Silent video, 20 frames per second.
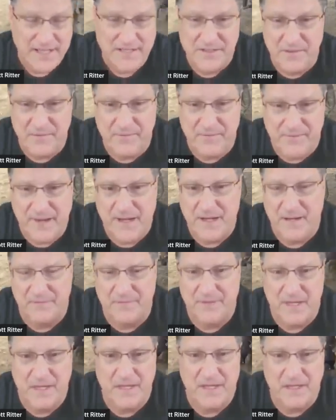That's the fate
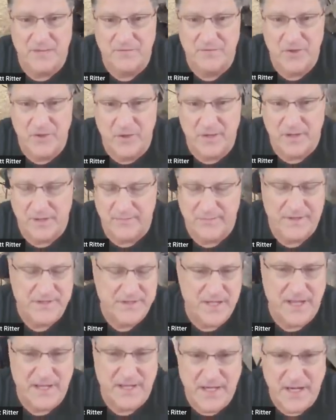of the King of Jordan if
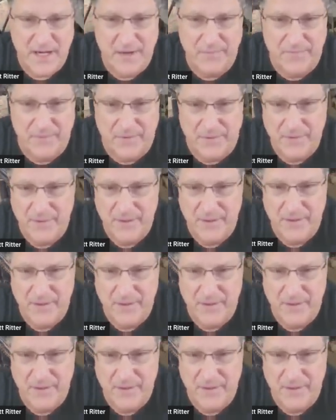he's not careful.